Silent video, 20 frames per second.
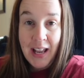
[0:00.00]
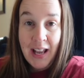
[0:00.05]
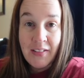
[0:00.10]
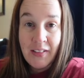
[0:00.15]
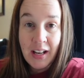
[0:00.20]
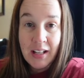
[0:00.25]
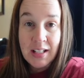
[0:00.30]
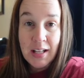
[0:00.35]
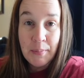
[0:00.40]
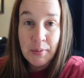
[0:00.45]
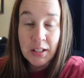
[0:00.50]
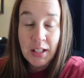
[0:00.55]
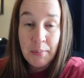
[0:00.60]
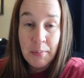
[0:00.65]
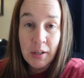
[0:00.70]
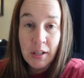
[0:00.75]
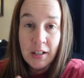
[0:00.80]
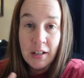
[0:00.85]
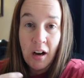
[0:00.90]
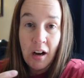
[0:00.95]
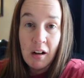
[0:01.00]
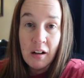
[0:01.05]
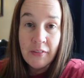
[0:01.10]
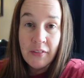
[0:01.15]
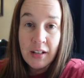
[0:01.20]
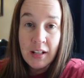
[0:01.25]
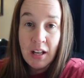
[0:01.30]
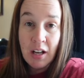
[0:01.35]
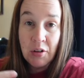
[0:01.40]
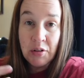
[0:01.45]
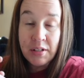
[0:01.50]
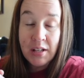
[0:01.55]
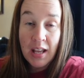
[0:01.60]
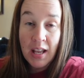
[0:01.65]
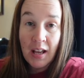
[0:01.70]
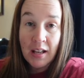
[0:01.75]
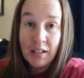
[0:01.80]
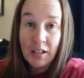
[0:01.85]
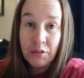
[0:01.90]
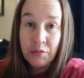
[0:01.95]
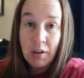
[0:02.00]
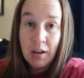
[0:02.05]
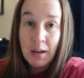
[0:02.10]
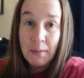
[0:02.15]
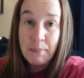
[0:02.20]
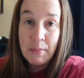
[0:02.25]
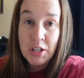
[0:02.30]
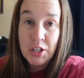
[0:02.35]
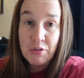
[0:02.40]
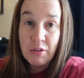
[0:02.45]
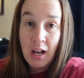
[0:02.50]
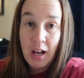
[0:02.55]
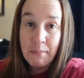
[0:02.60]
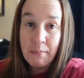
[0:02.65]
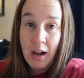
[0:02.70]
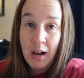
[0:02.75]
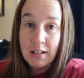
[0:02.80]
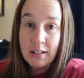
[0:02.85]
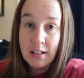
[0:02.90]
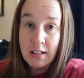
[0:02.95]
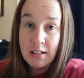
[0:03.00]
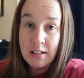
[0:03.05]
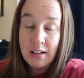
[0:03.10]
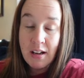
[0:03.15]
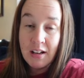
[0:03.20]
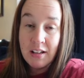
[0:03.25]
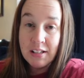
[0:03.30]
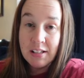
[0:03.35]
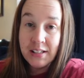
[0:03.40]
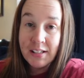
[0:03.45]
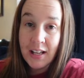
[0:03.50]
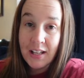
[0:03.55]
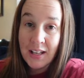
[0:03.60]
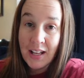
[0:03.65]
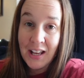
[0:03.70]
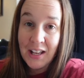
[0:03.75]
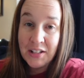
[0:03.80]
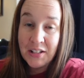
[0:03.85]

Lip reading: and then I typically put in haul videos and ThredUp mystery unboxings on Sunday.